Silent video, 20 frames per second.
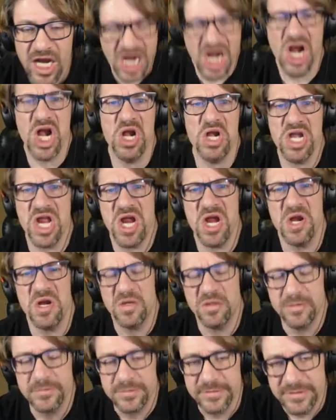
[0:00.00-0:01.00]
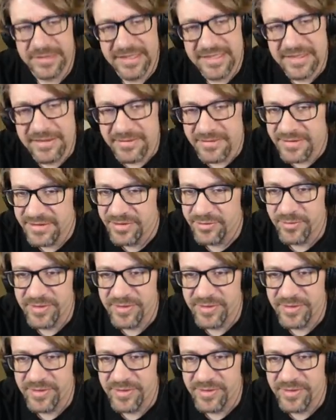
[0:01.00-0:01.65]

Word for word: Oh no! And the